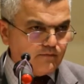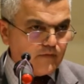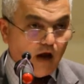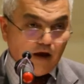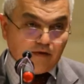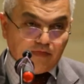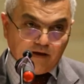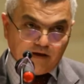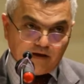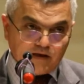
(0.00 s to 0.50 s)

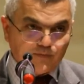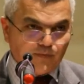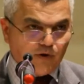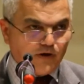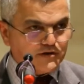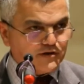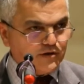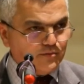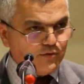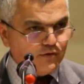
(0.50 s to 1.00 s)
I think it's
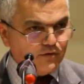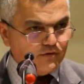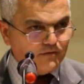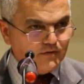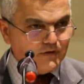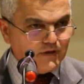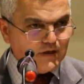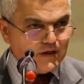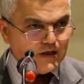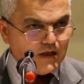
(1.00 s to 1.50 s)

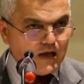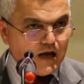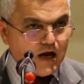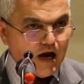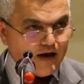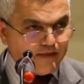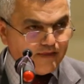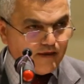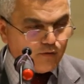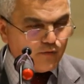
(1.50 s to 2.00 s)
possible.
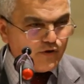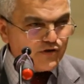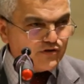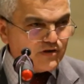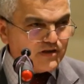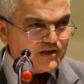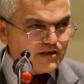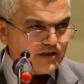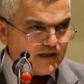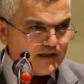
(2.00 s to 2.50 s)
I think we
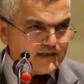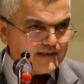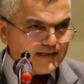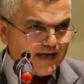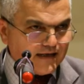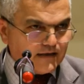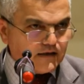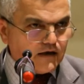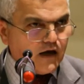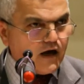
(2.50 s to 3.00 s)
should
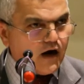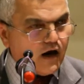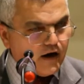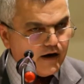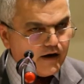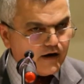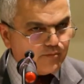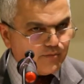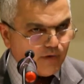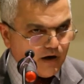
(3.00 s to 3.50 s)
set a
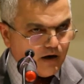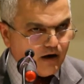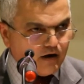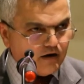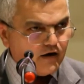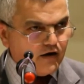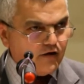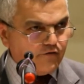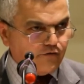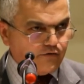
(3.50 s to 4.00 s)
higher
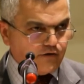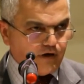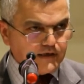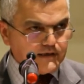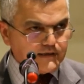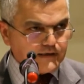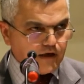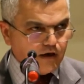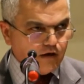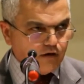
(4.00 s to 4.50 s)
bar for
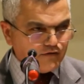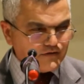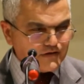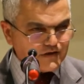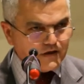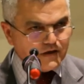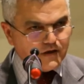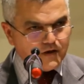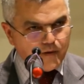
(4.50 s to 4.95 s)
ourselves